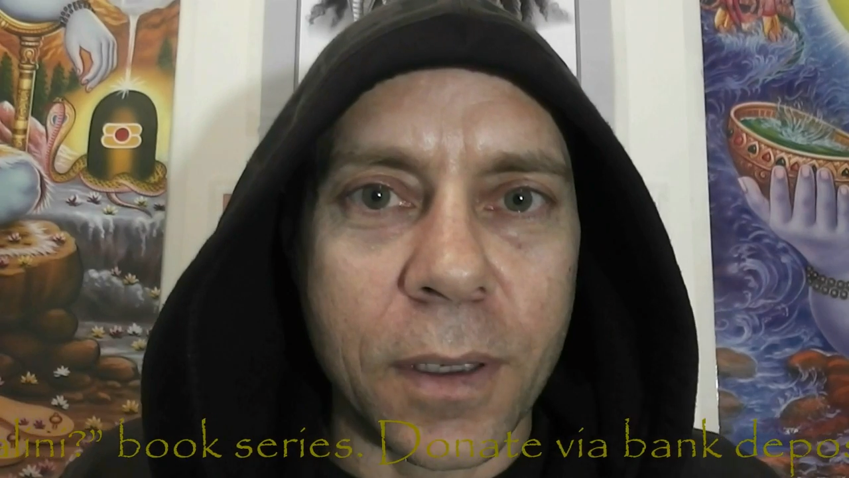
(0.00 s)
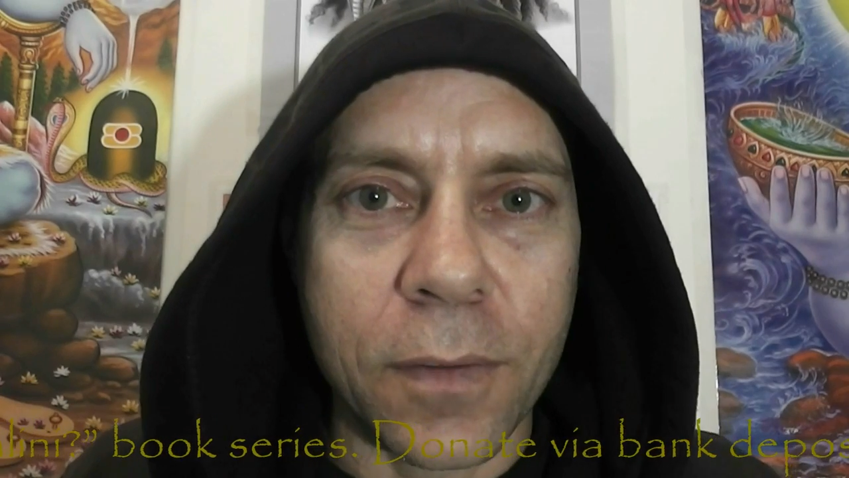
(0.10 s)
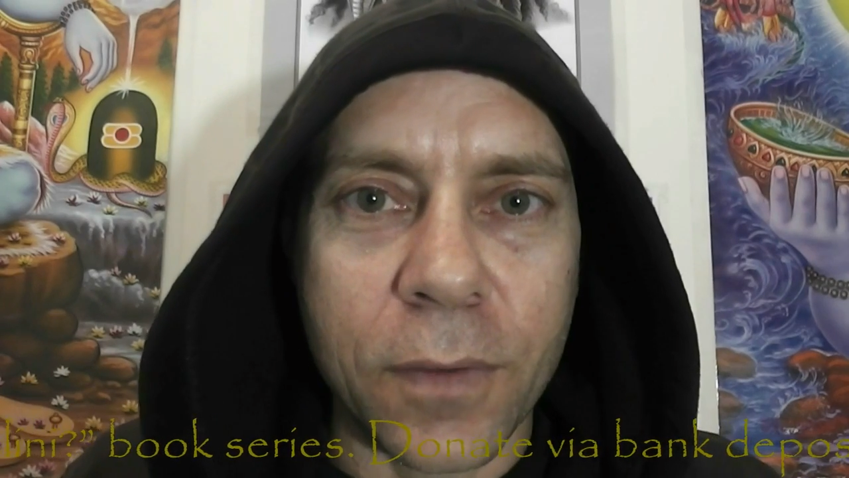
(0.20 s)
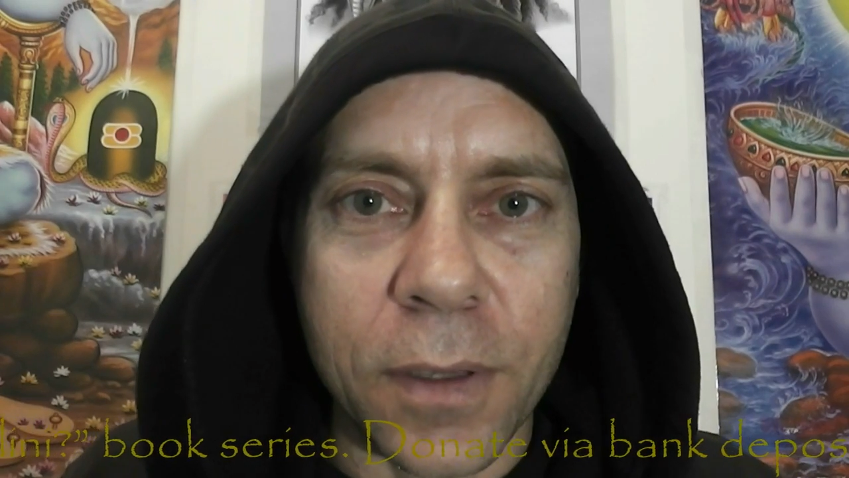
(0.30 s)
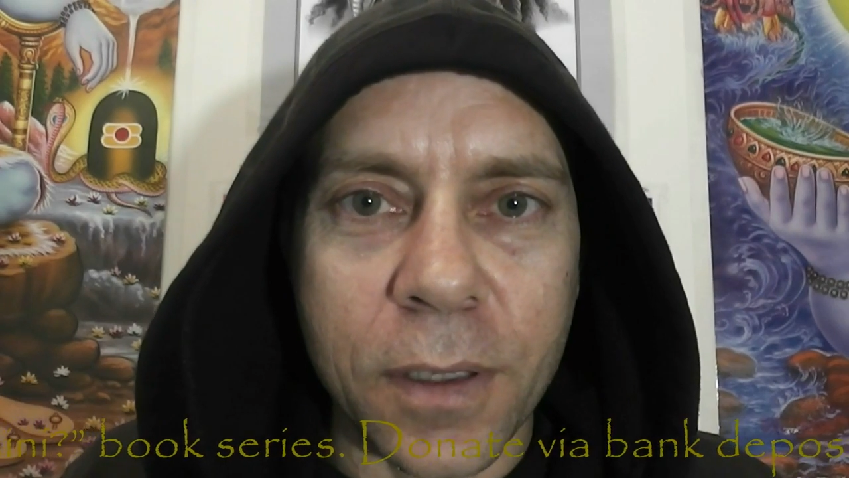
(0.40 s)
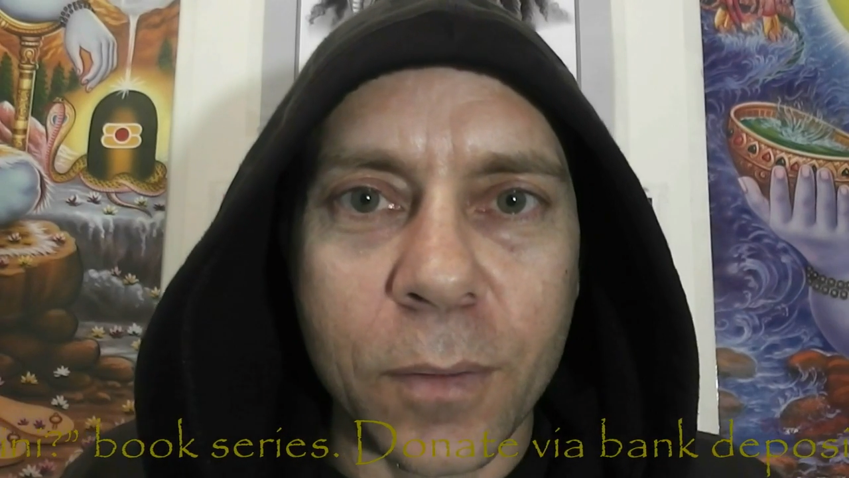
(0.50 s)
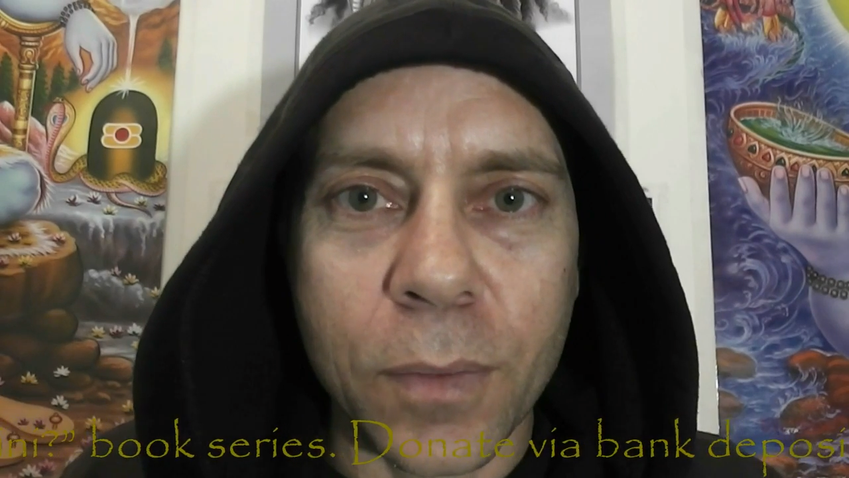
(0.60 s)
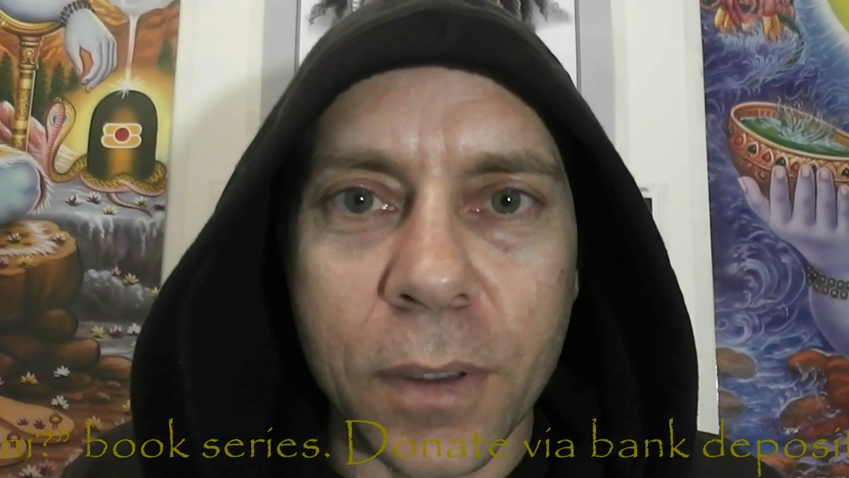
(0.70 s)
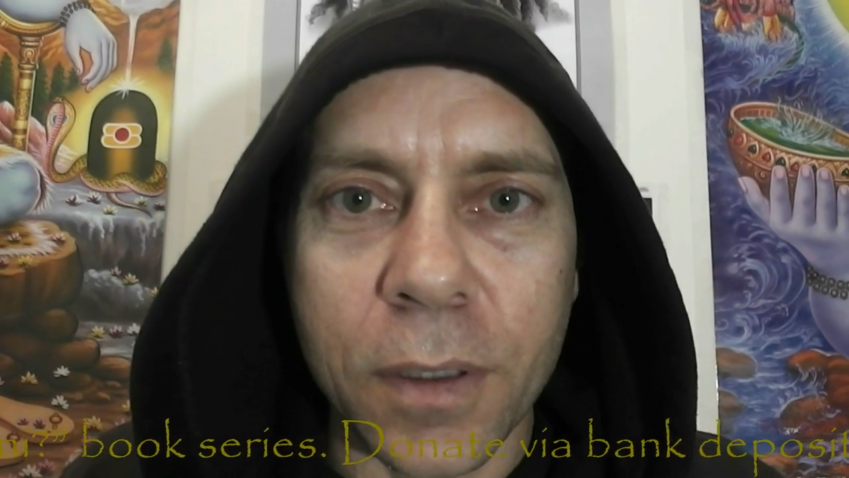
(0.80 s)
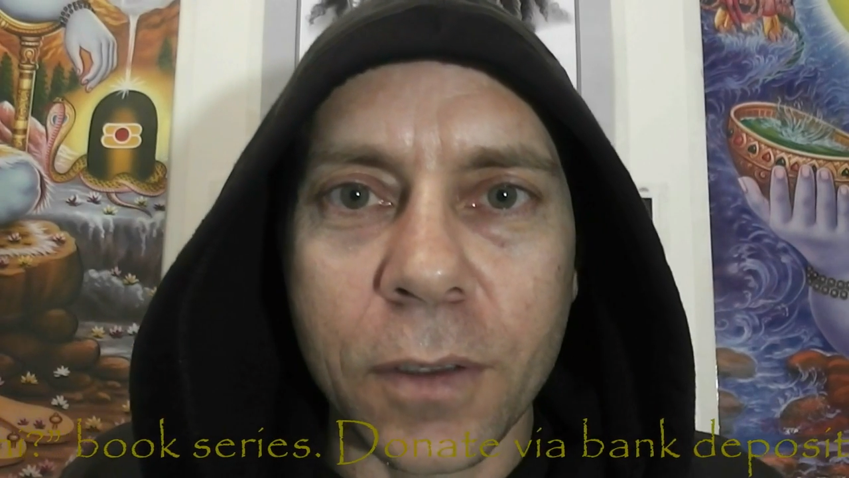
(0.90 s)
everything
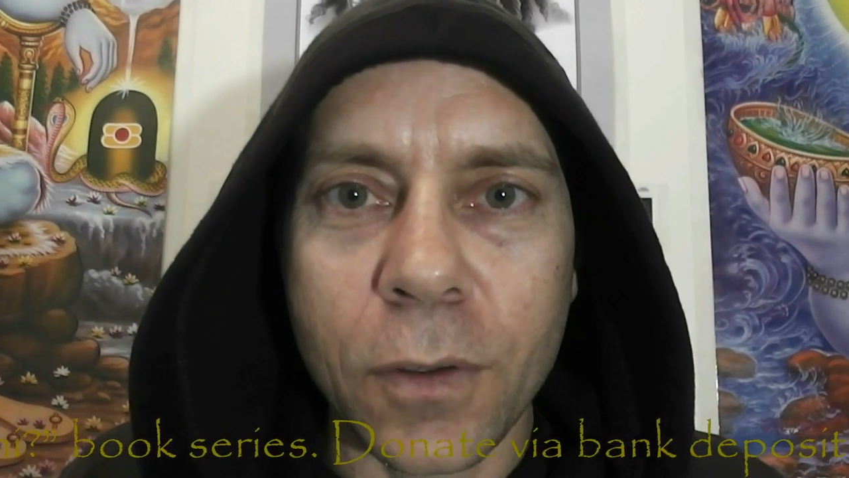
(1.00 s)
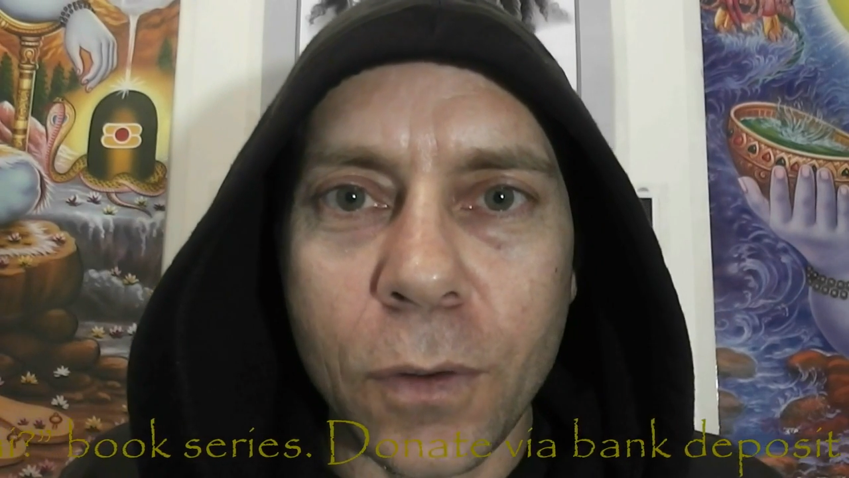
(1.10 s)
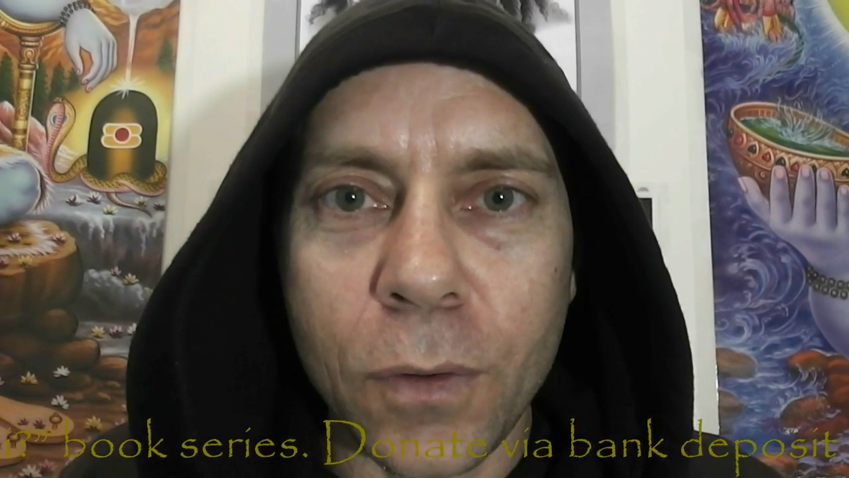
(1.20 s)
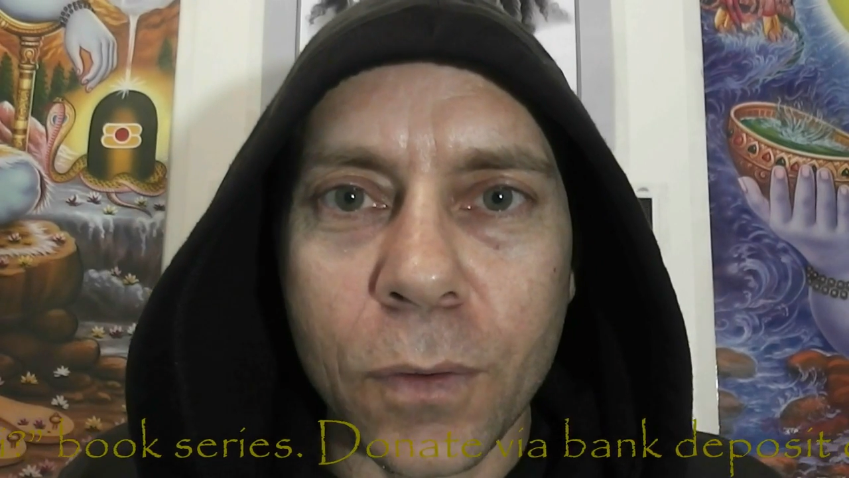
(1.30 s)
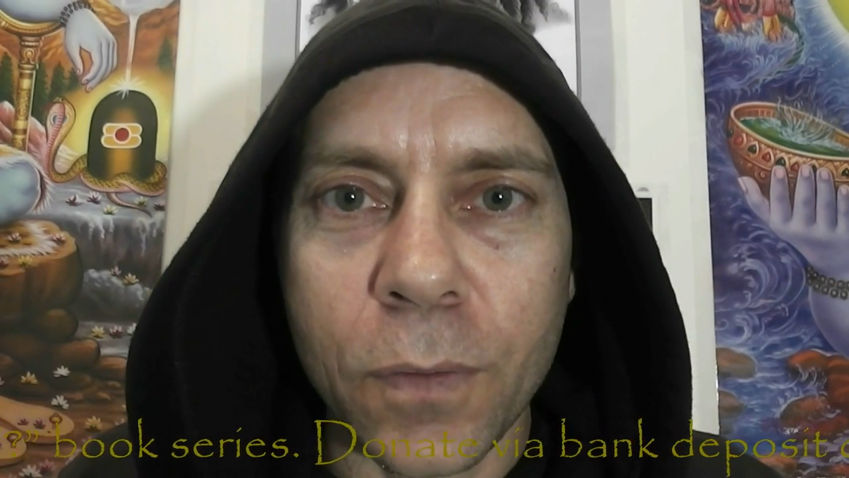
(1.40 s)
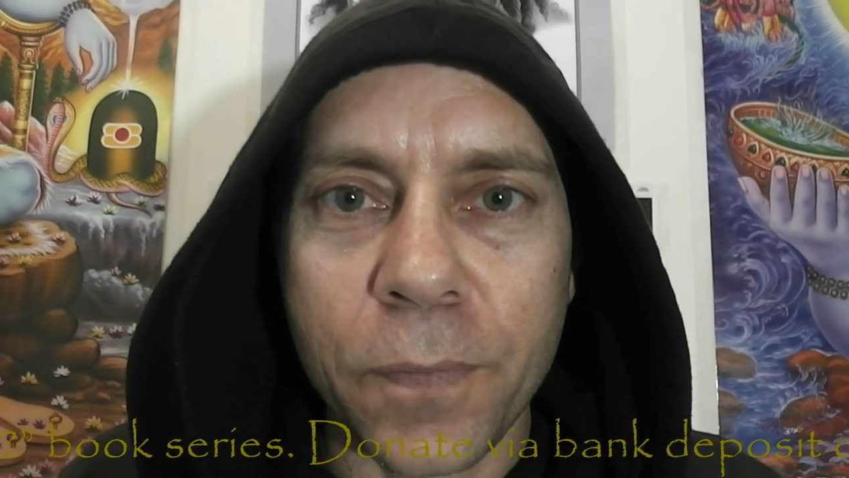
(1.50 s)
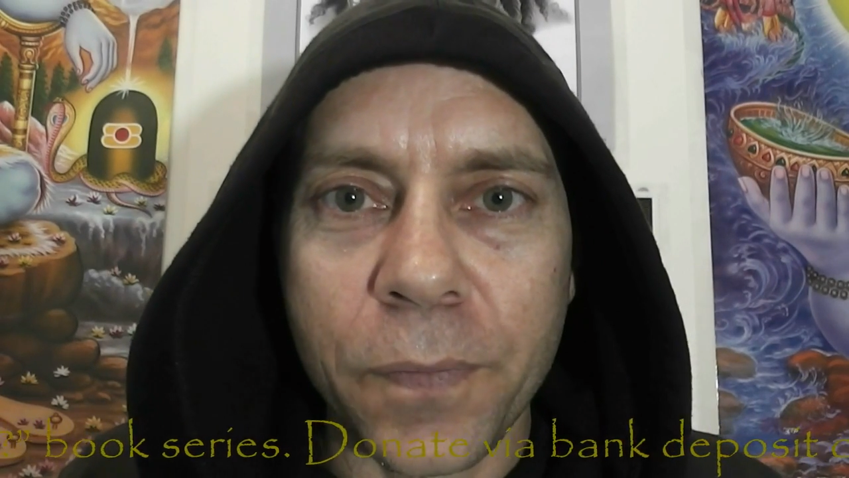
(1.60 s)
being you,